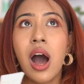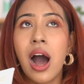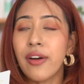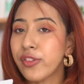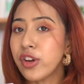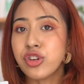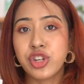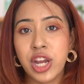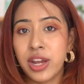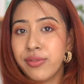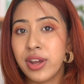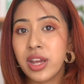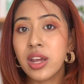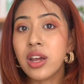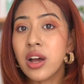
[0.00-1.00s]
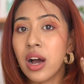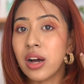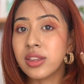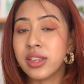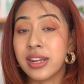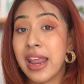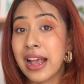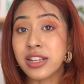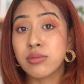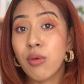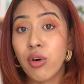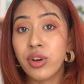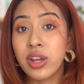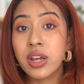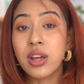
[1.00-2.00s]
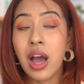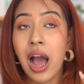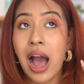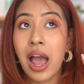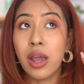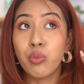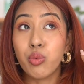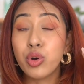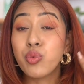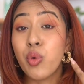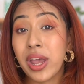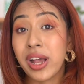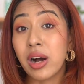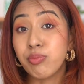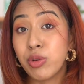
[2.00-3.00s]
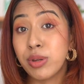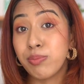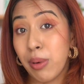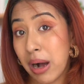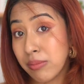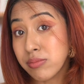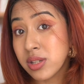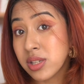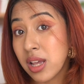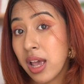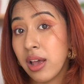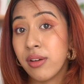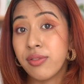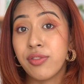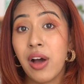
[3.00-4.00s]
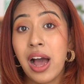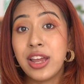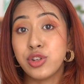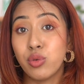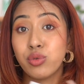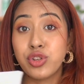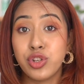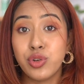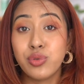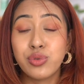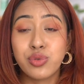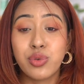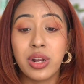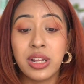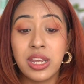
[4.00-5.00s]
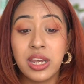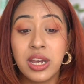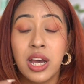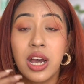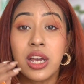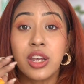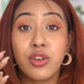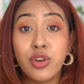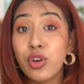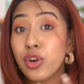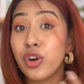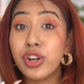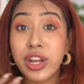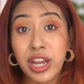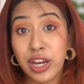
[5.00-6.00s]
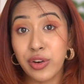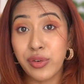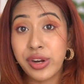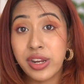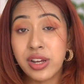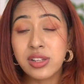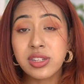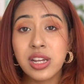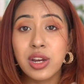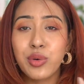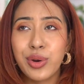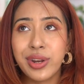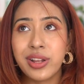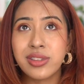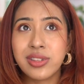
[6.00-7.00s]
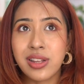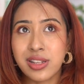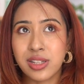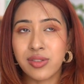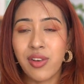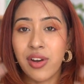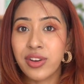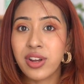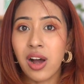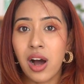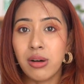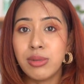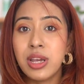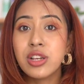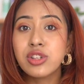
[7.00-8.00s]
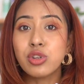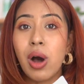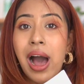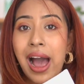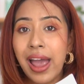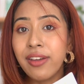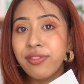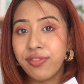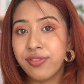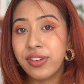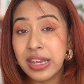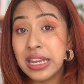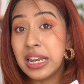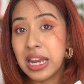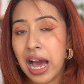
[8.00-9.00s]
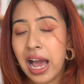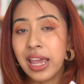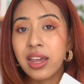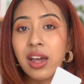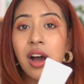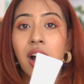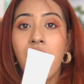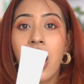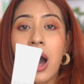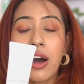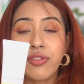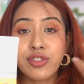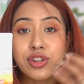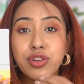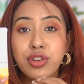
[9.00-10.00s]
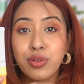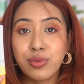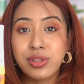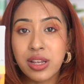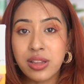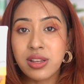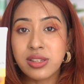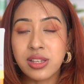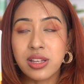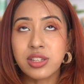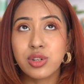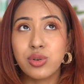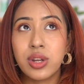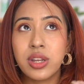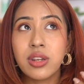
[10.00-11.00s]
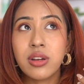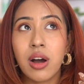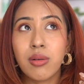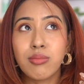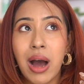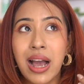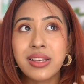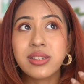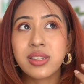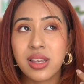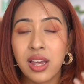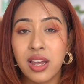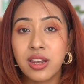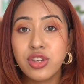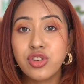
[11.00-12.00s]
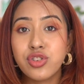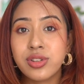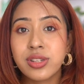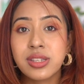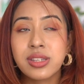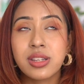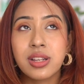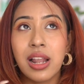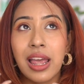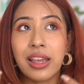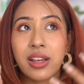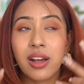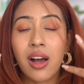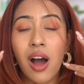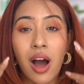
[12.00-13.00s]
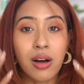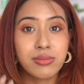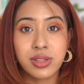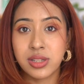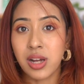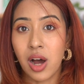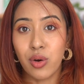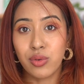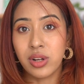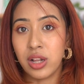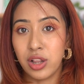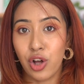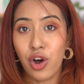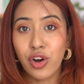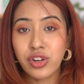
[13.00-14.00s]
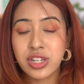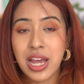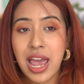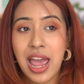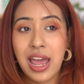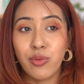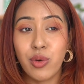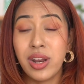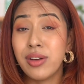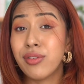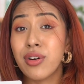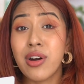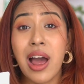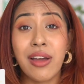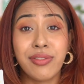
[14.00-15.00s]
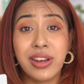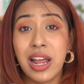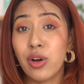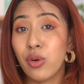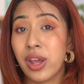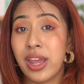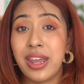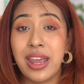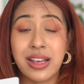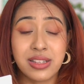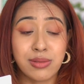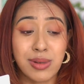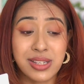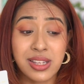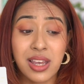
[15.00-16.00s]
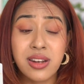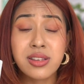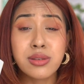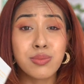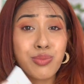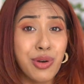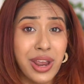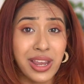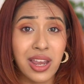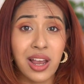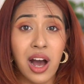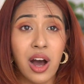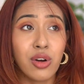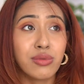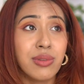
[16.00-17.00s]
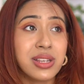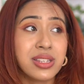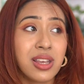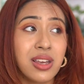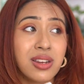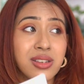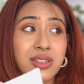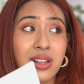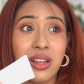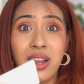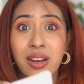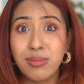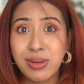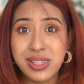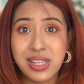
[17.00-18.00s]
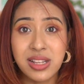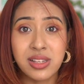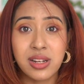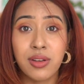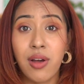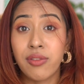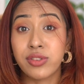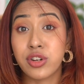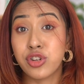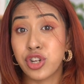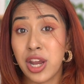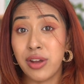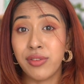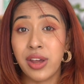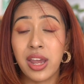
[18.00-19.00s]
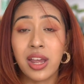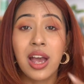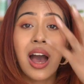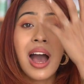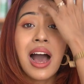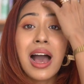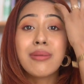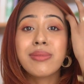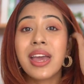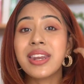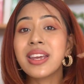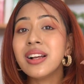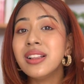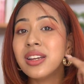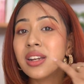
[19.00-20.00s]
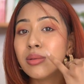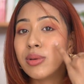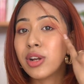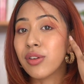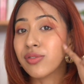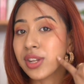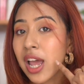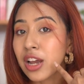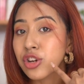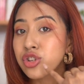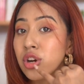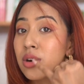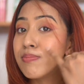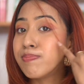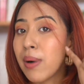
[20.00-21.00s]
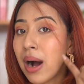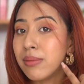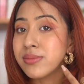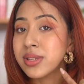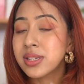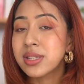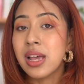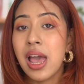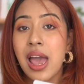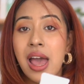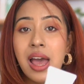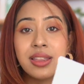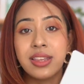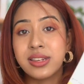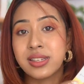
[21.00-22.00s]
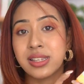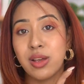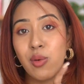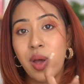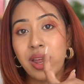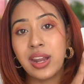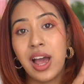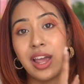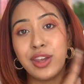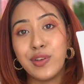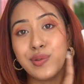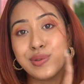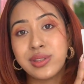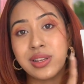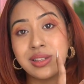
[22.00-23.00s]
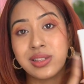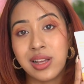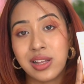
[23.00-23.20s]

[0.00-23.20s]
after shaving the next morning I would wake up with bumps if I don't use really, you know, good ingredients that's very calming. So I feel like after using this sunscreen, my skin just like calms down a lot. And whenever I feel like, okay, yes, my skin is breaking out, my skin is a little bit sensitive after shaving, I'm getting a little bit of texture, bumps, that's when I use this